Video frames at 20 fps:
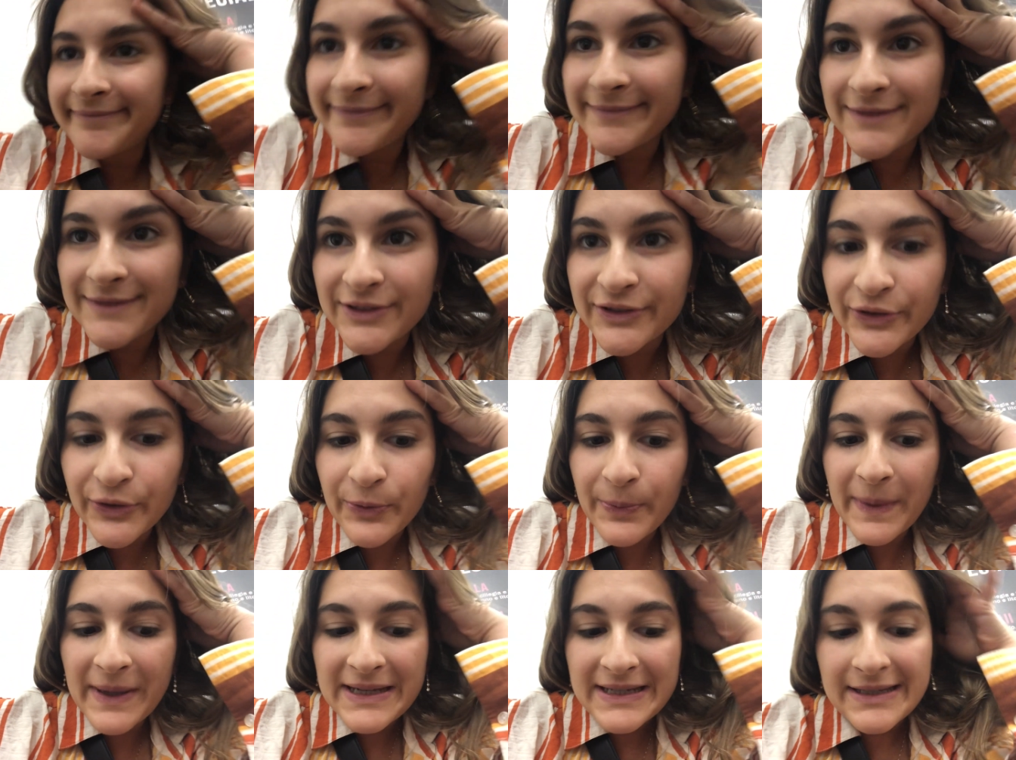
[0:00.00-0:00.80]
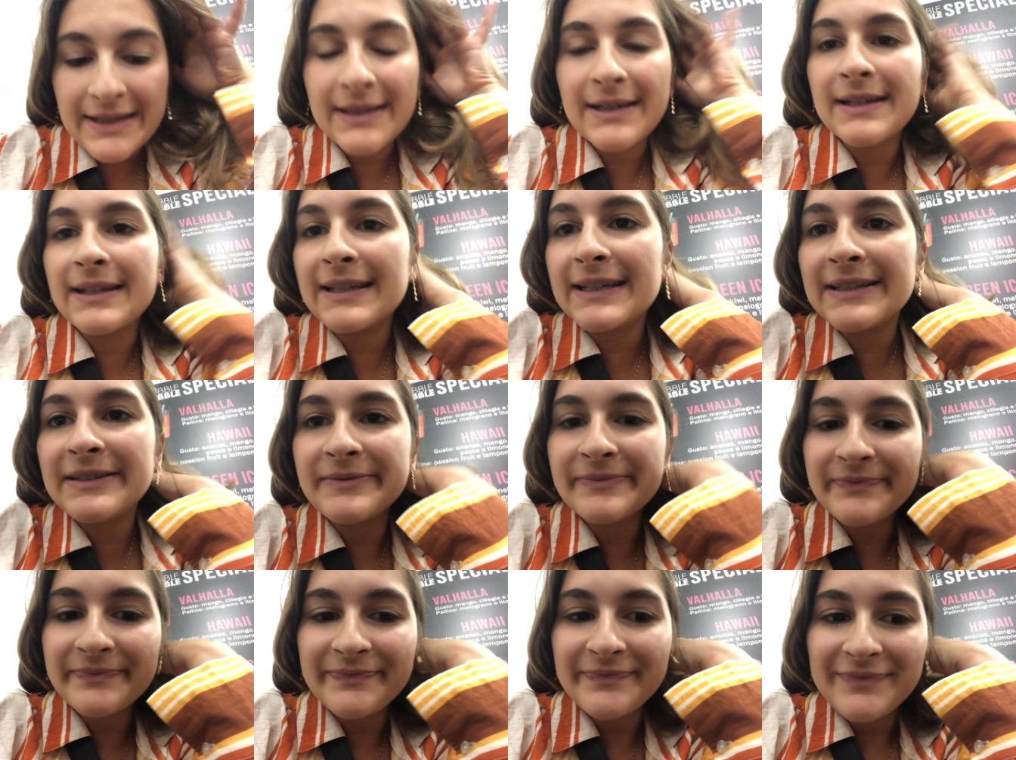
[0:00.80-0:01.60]
So basically,
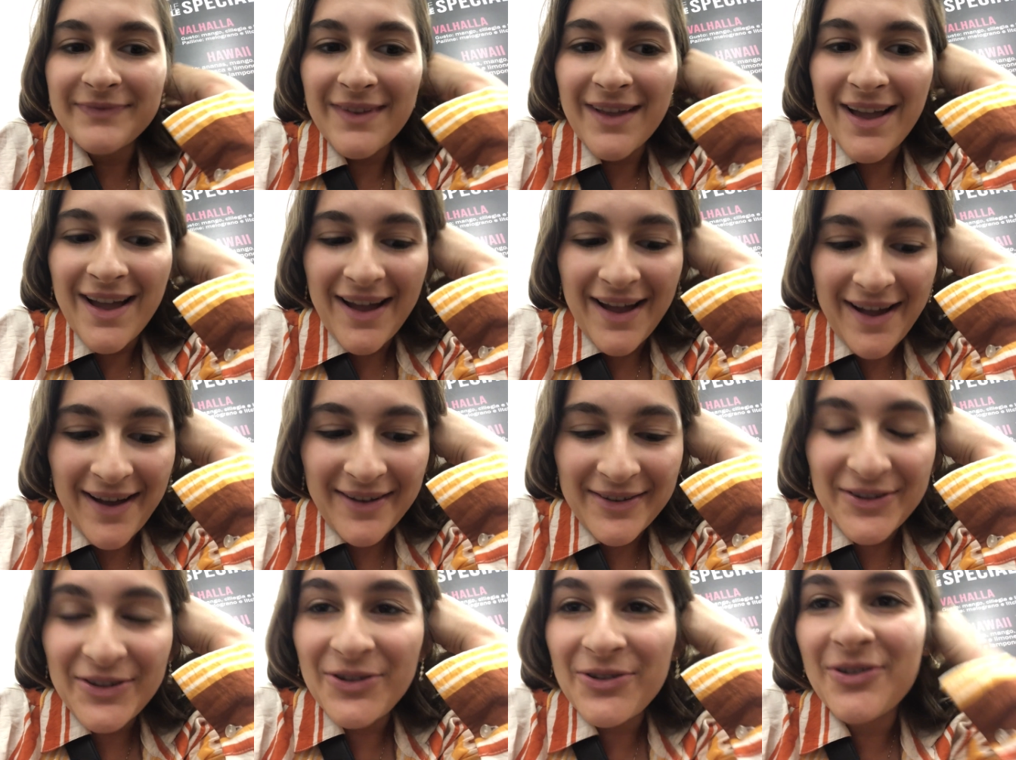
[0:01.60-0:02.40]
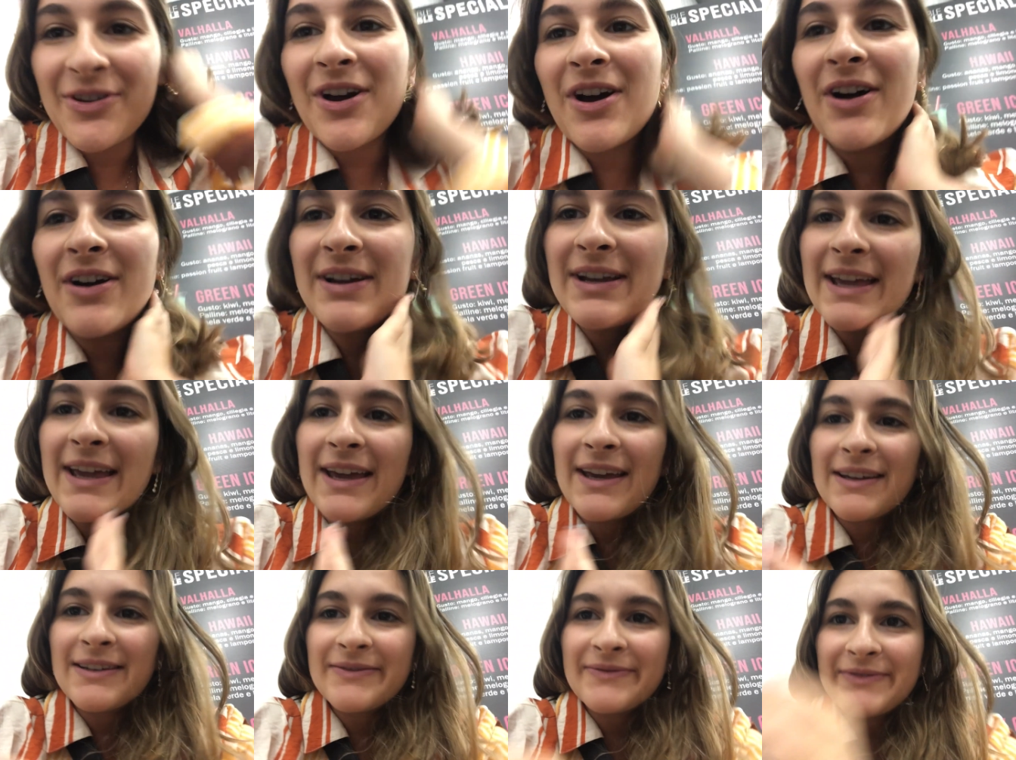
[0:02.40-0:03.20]
you can't
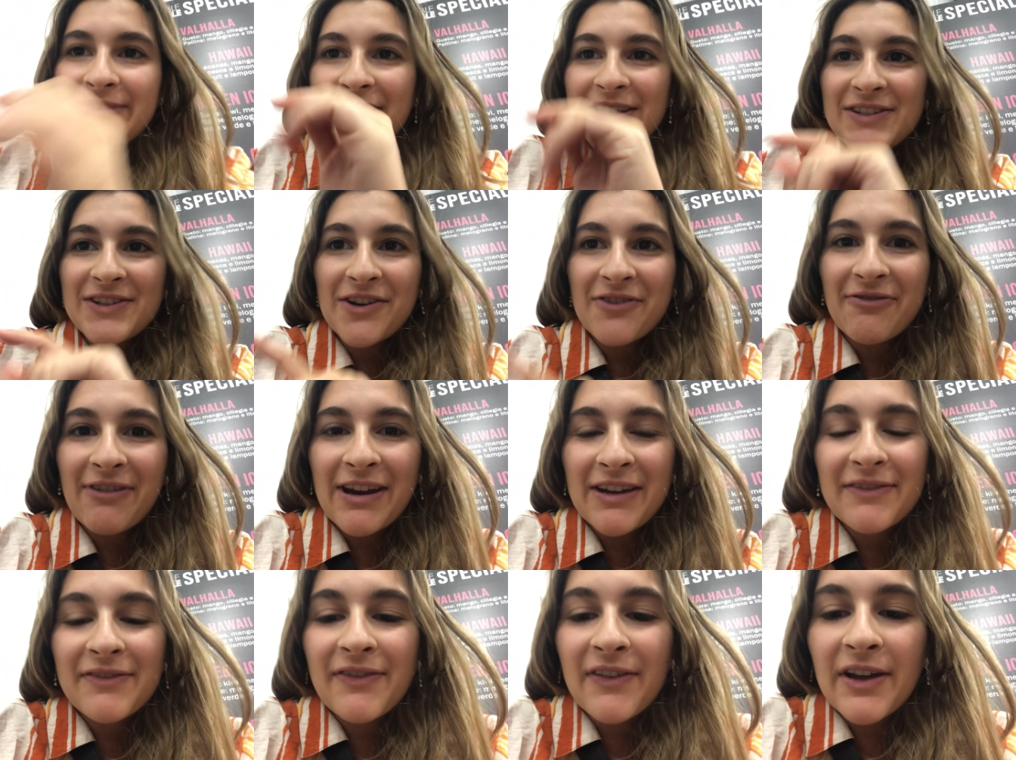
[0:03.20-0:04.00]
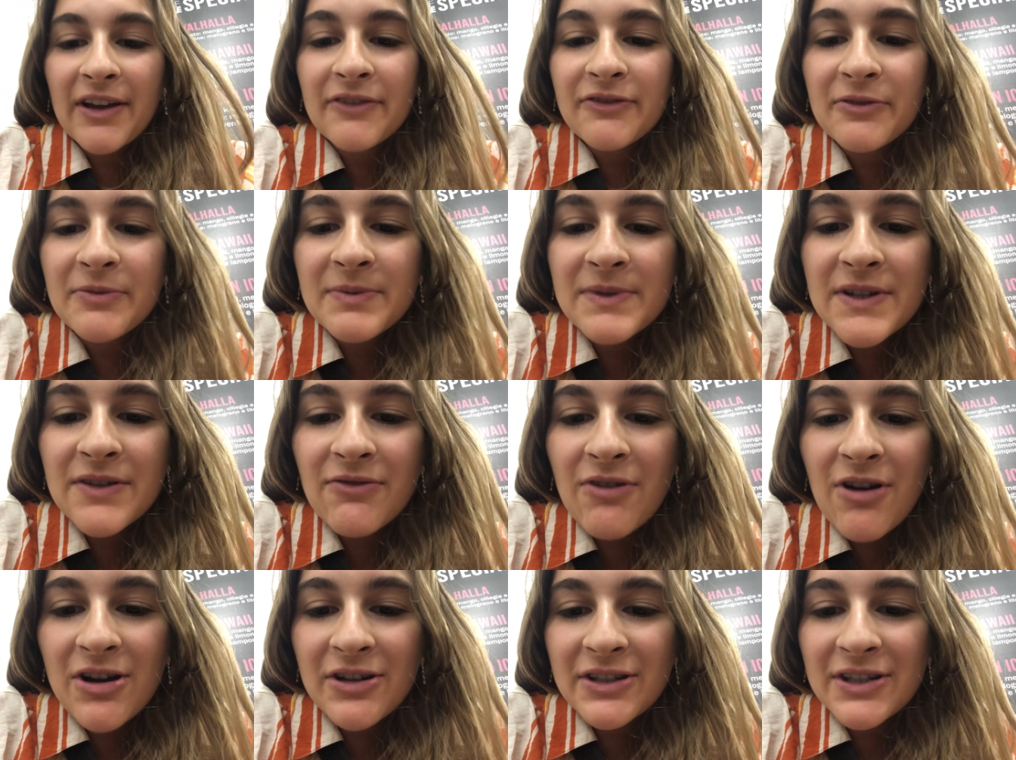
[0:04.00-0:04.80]
get a direct flight from
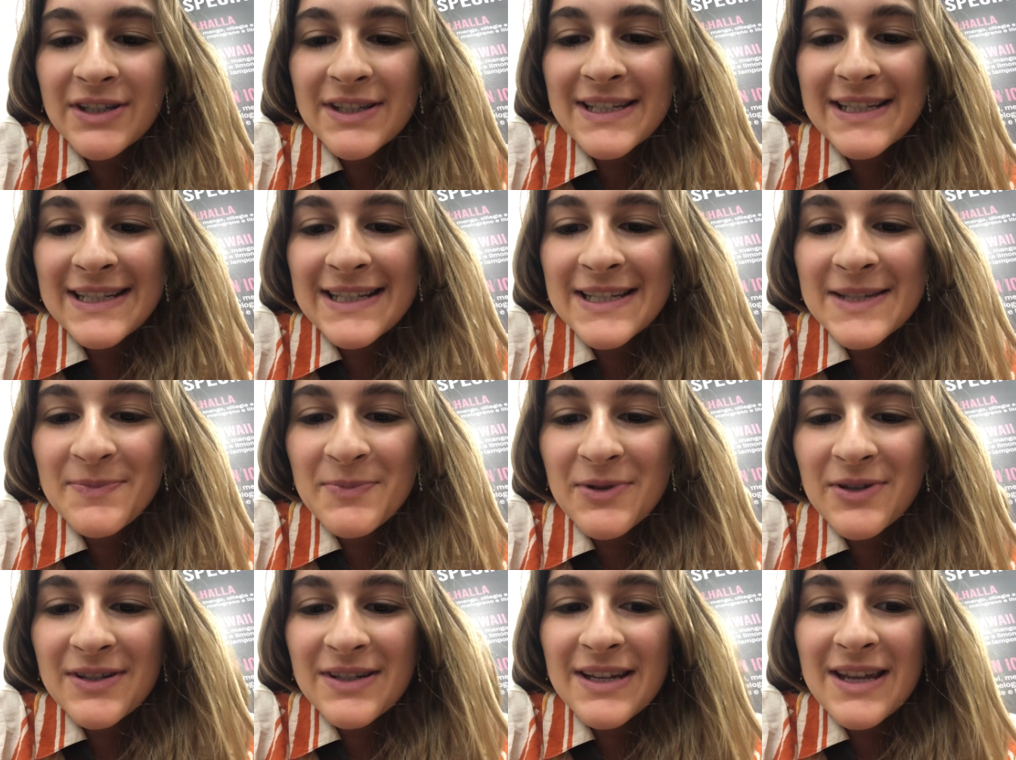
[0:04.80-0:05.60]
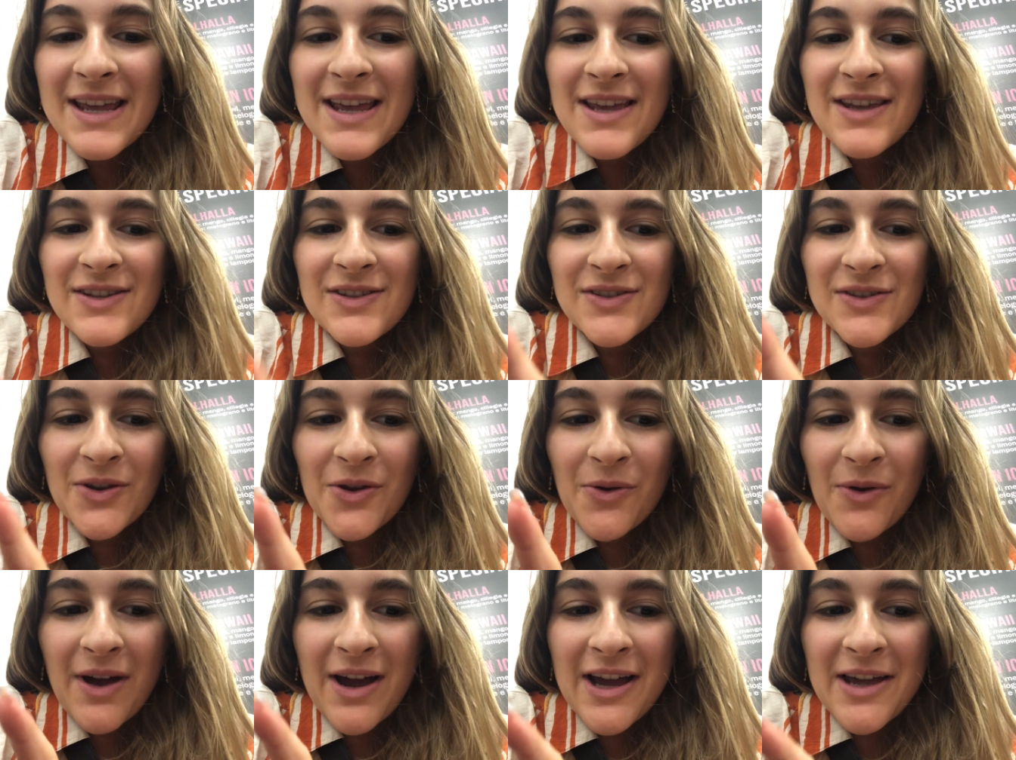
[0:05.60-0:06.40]
Tirana to Lisbon, so
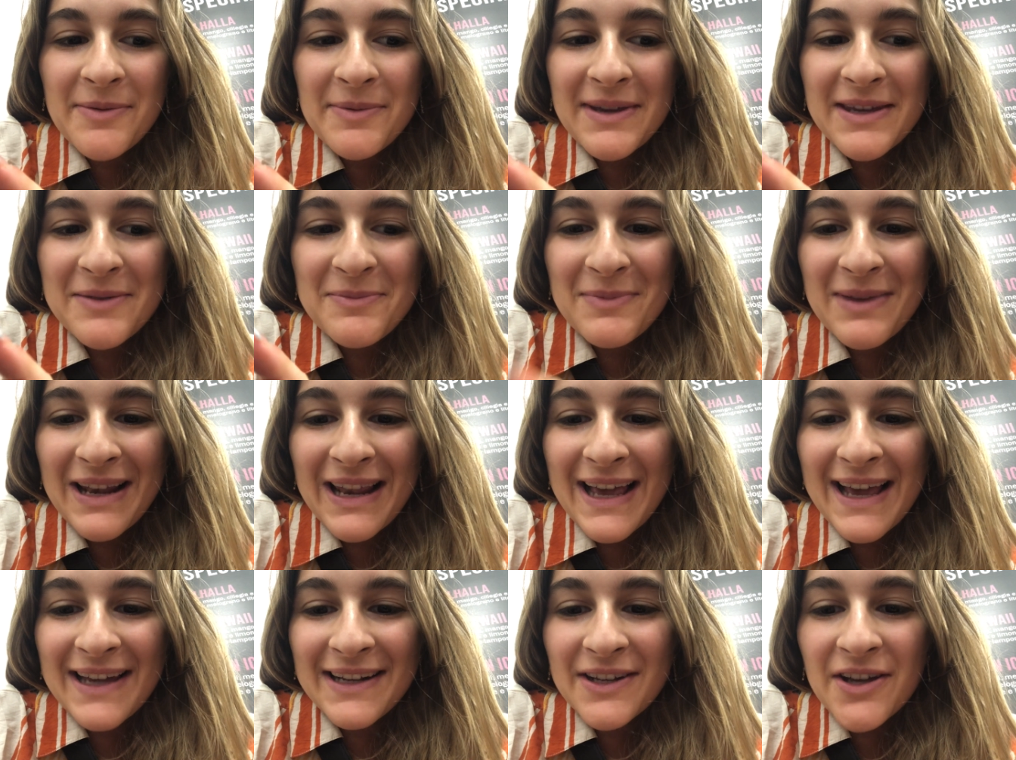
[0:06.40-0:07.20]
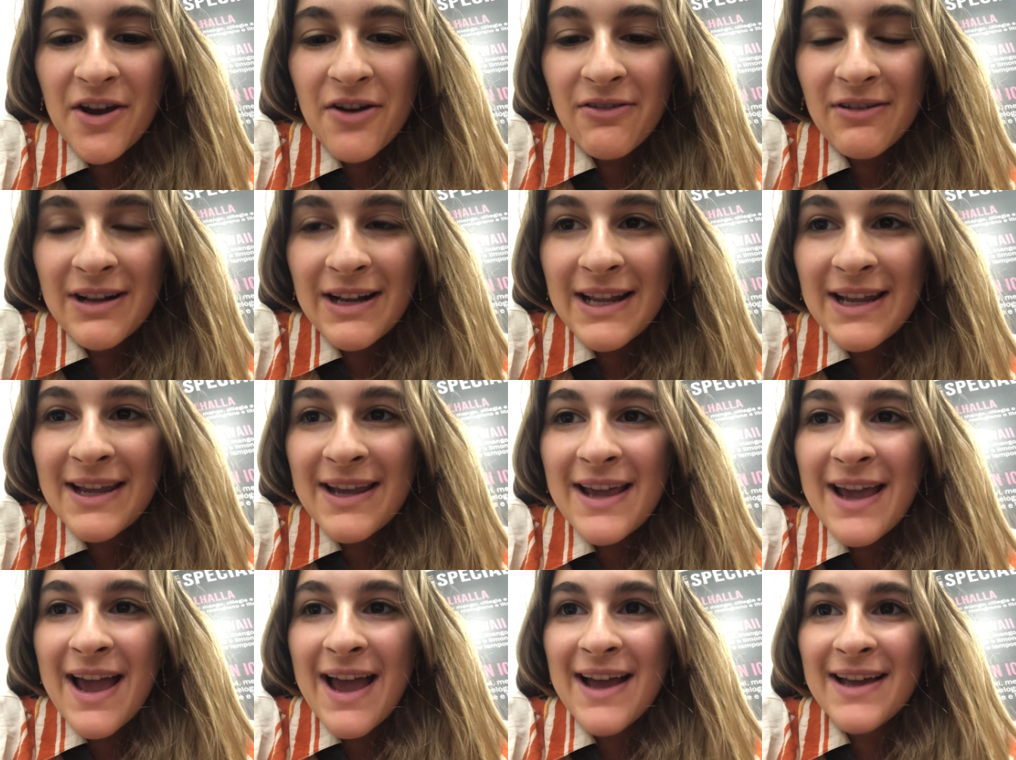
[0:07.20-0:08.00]
I'm in Milan currently,
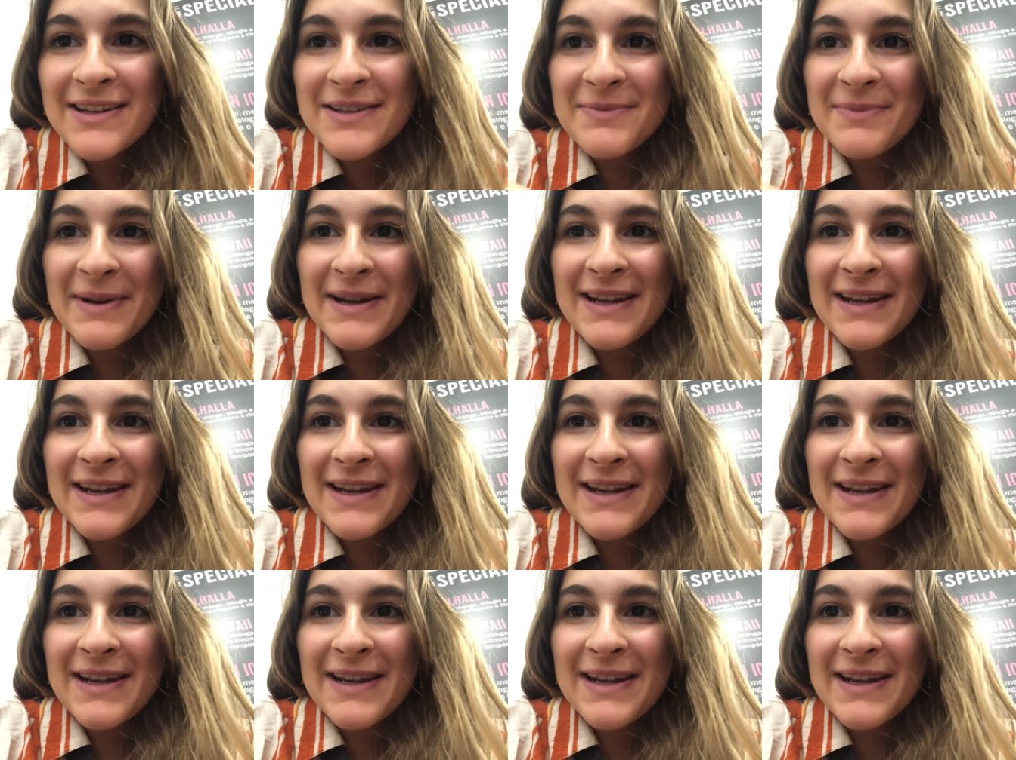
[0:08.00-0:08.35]
and my